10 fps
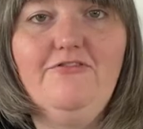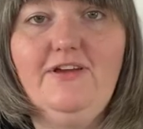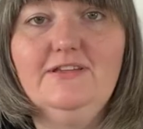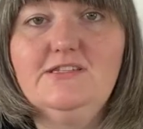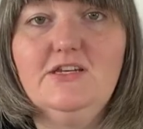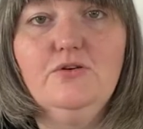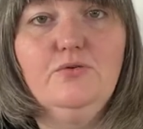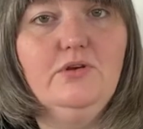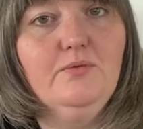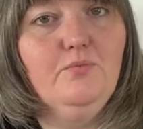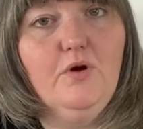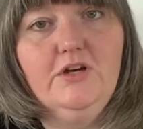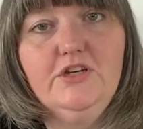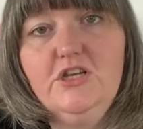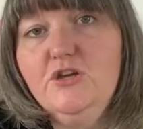fancy
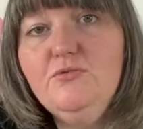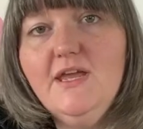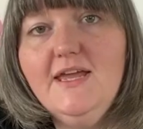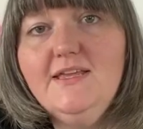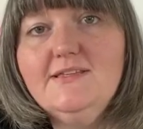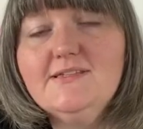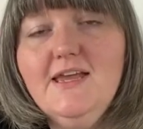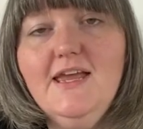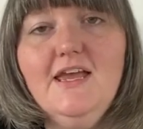all-in-one units.